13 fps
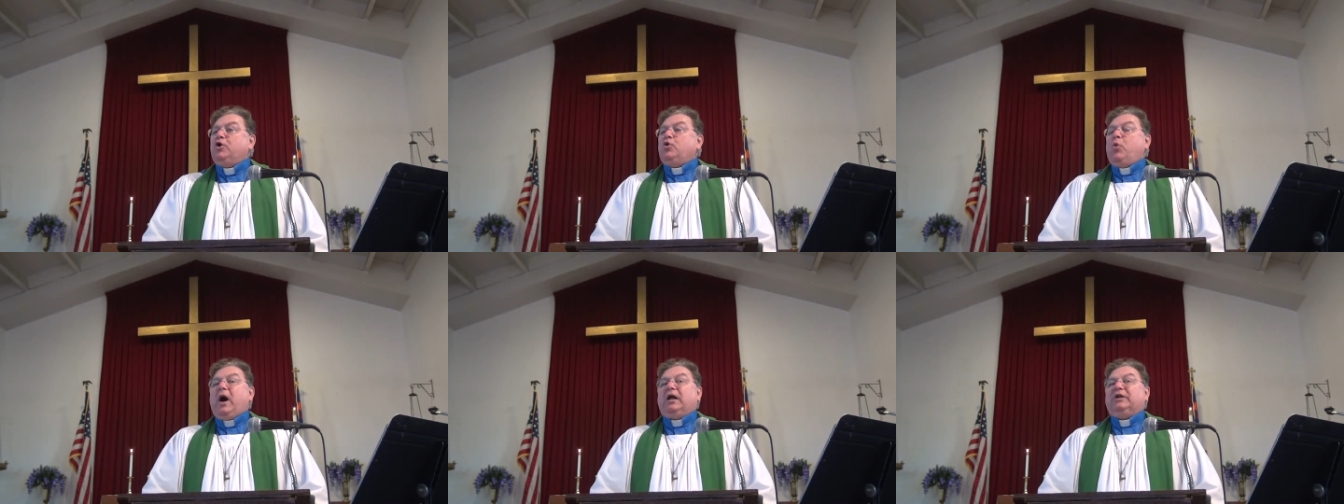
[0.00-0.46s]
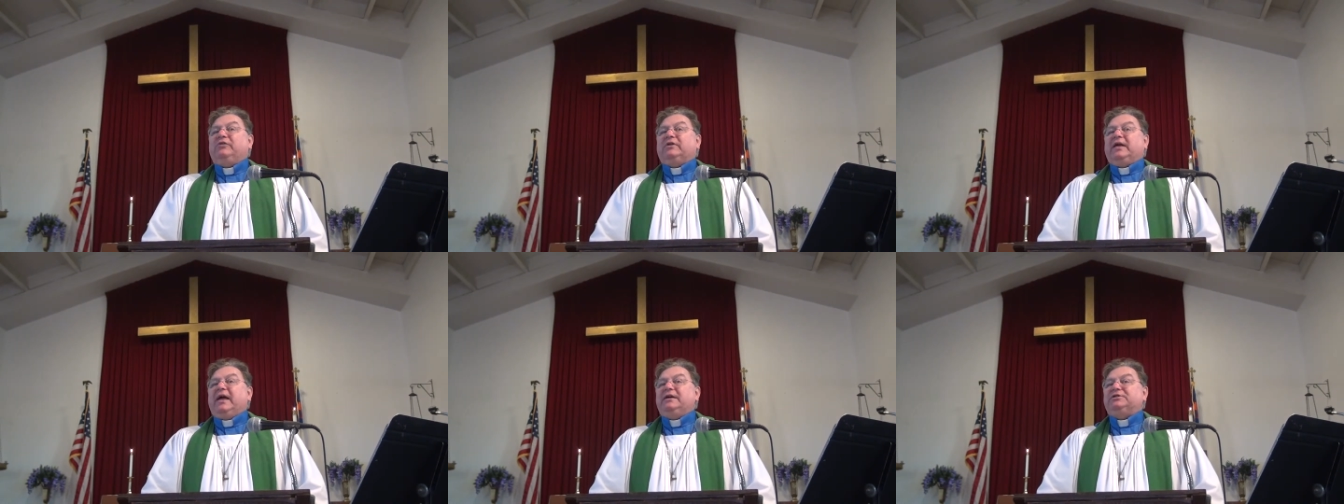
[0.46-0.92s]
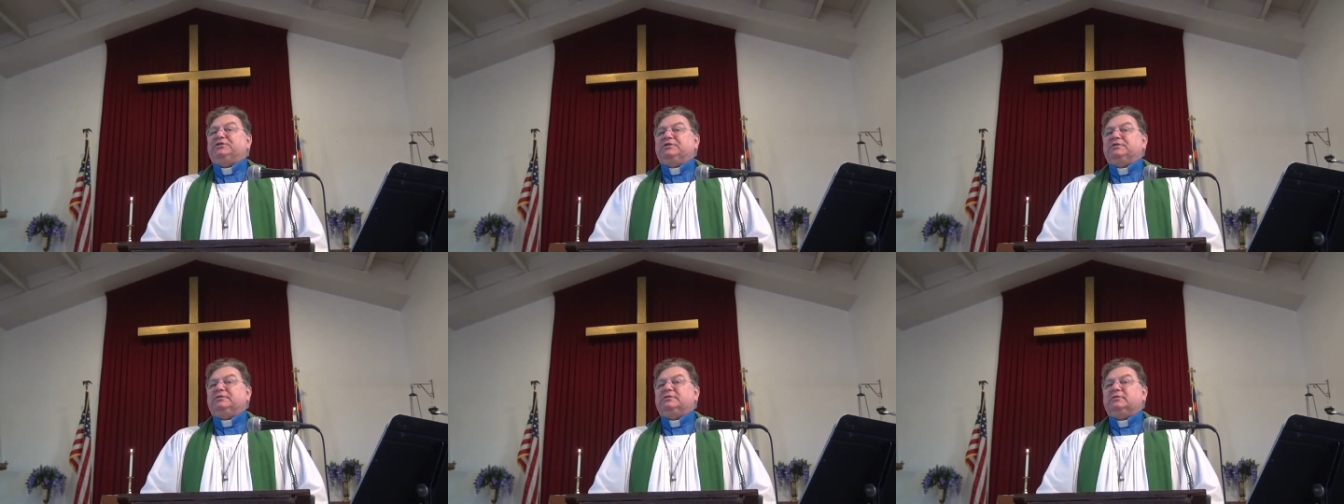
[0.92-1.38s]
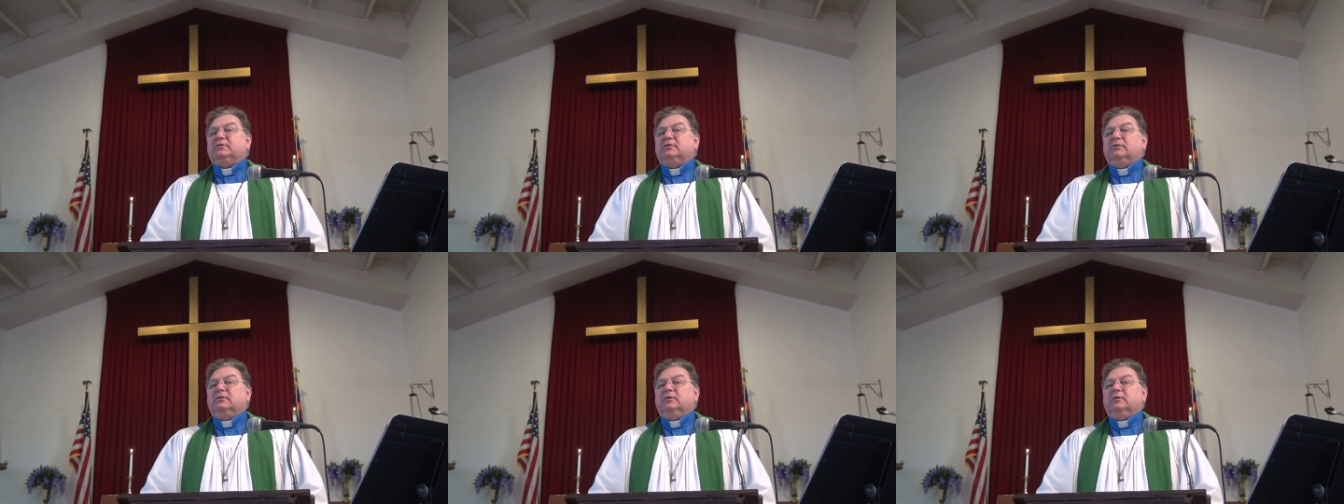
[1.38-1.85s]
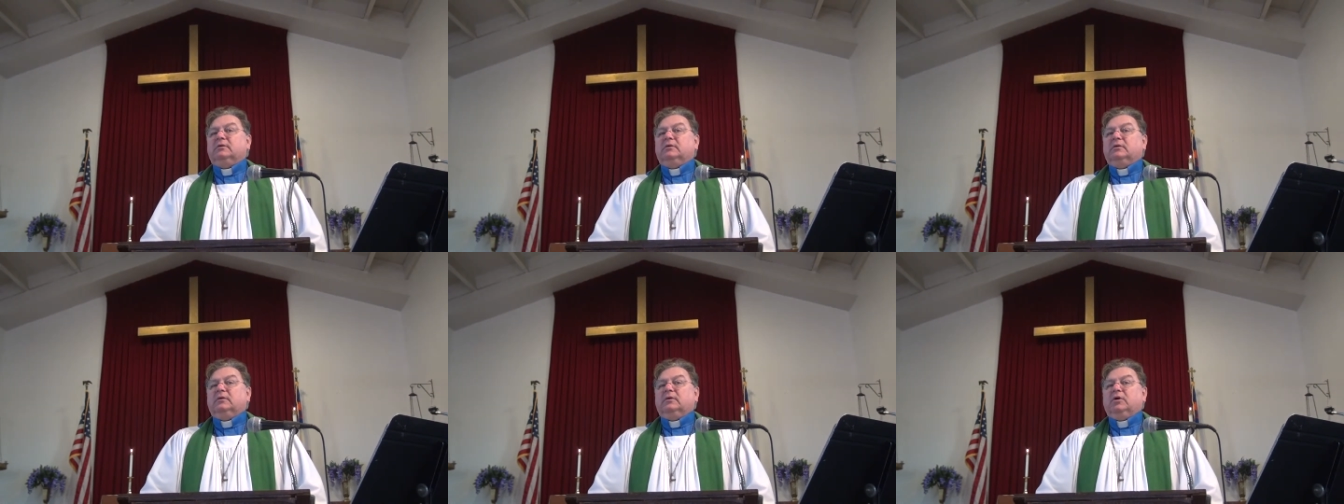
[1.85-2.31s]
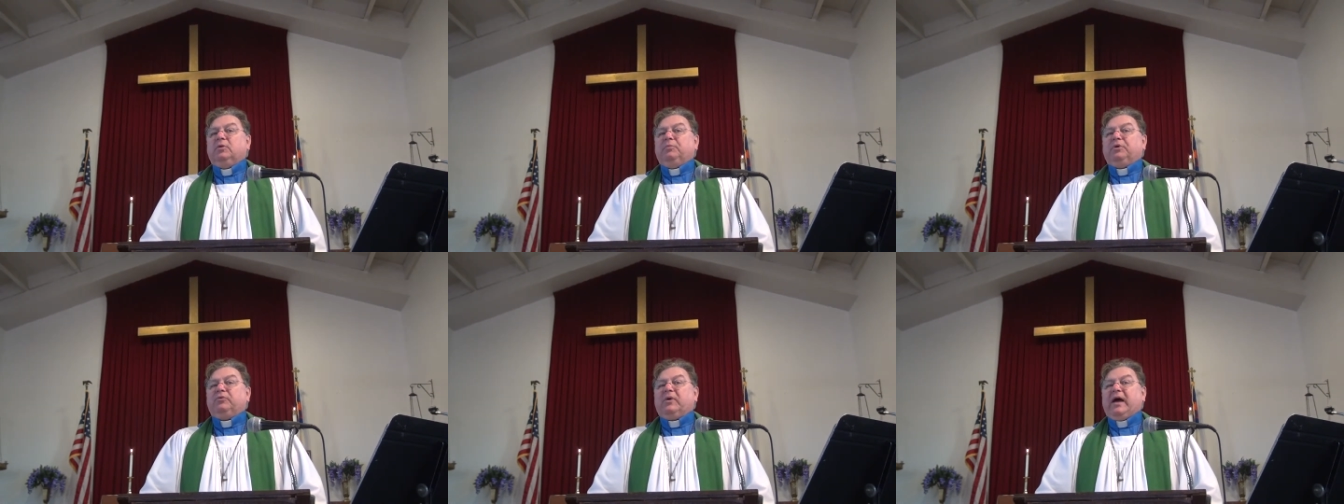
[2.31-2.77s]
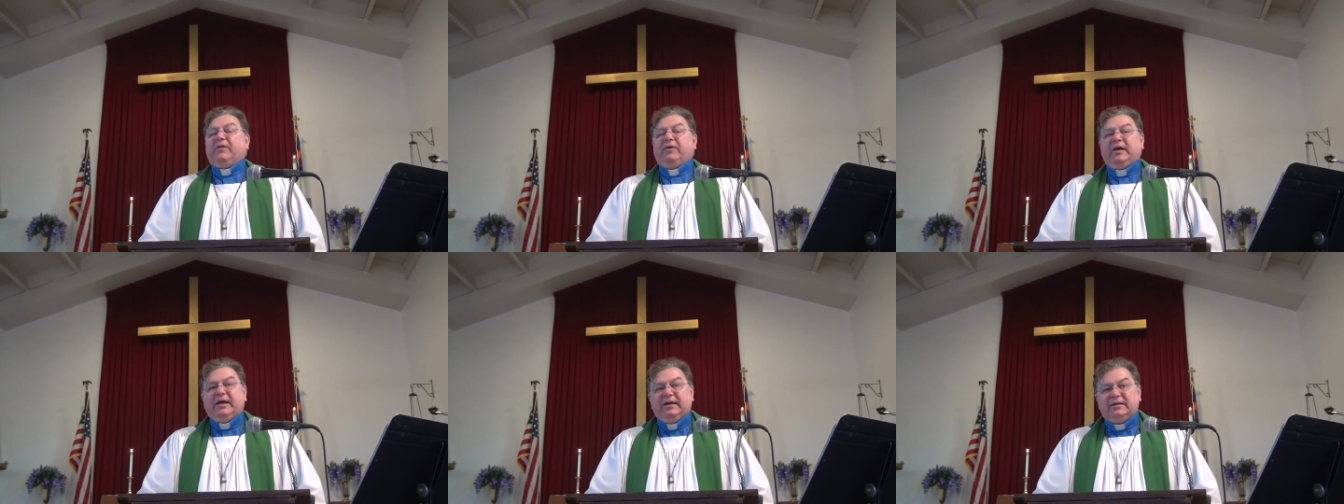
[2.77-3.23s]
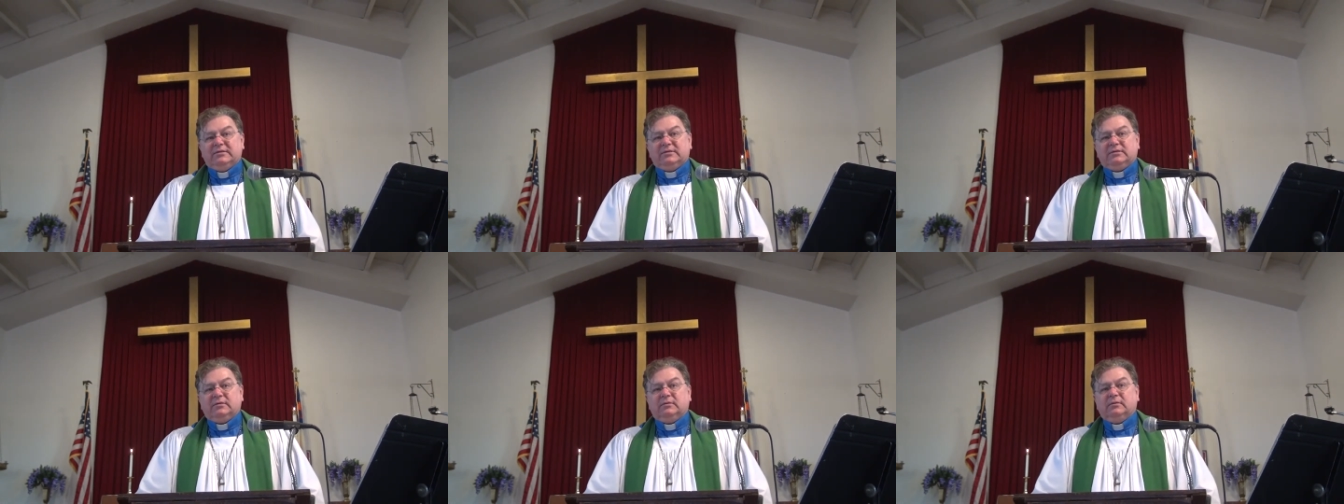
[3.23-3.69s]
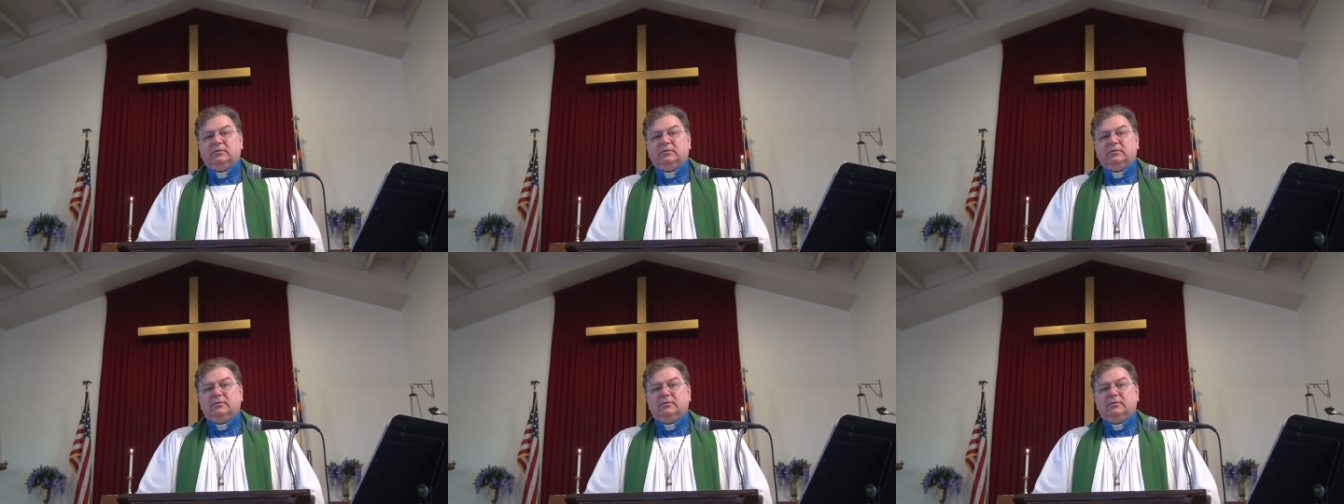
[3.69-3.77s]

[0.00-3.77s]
qualifications, but rather His.